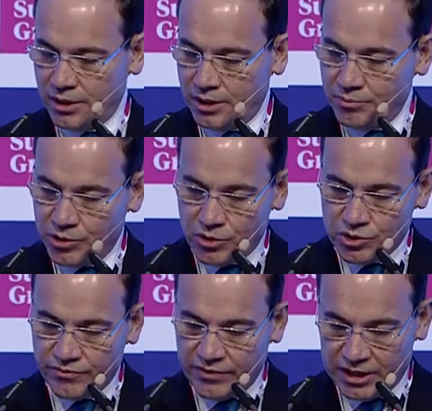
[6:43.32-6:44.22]
And
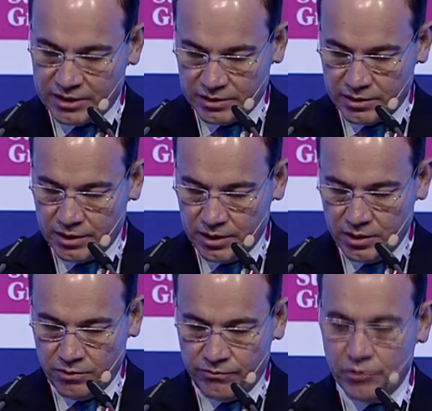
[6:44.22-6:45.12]
because of that,
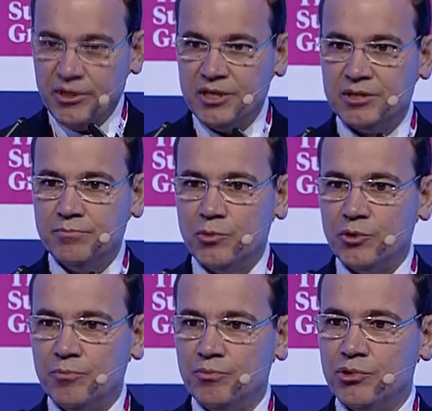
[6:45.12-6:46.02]
for me, it's
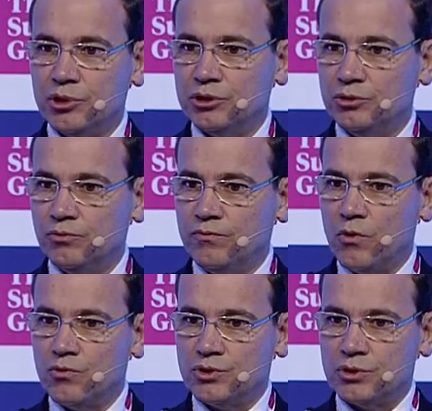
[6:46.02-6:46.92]
more important to
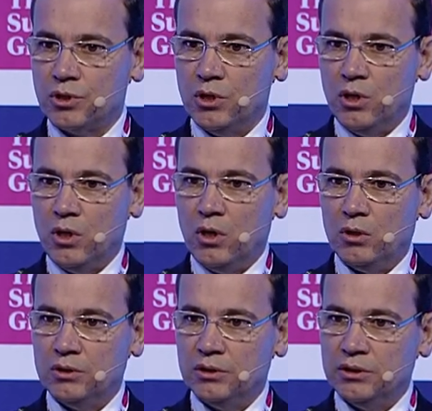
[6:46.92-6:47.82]
focus
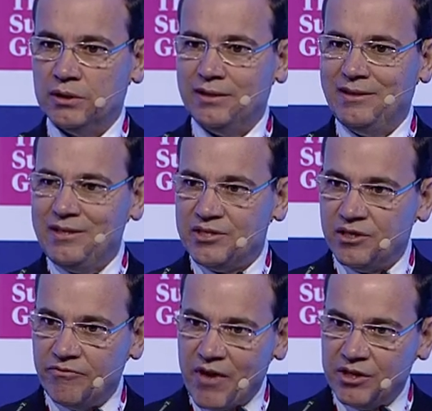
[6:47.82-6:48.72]
on
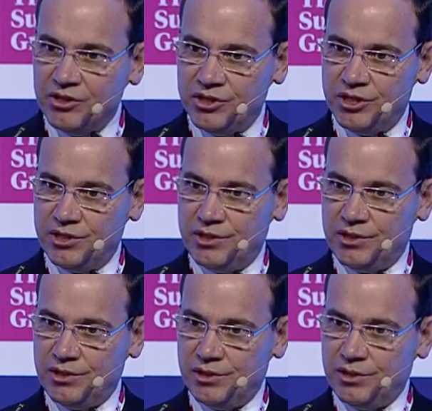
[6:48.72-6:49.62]

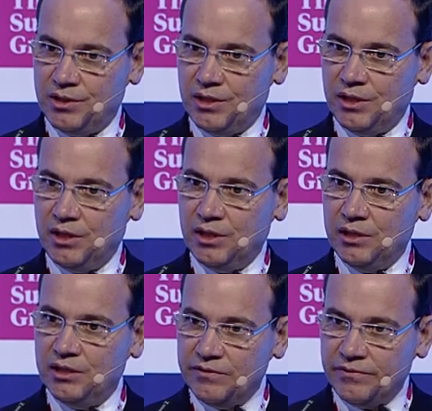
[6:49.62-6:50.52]
disadvantages,
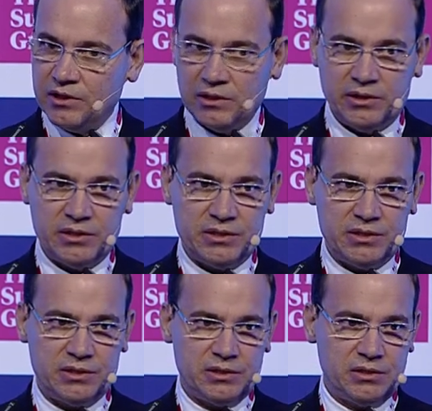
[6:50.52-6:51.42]
in
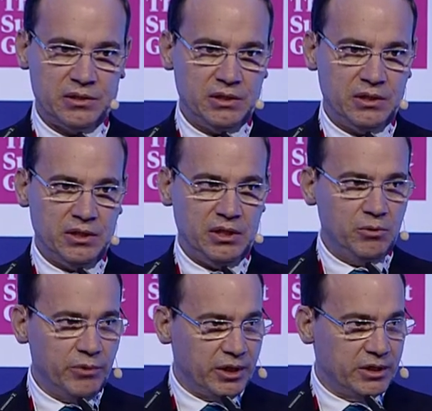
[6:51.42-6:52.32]
difficulties,
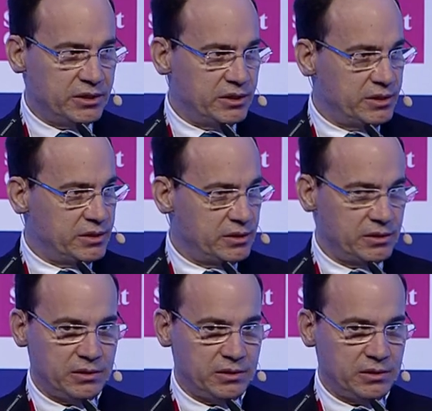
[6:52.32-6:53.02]
in weaknesses,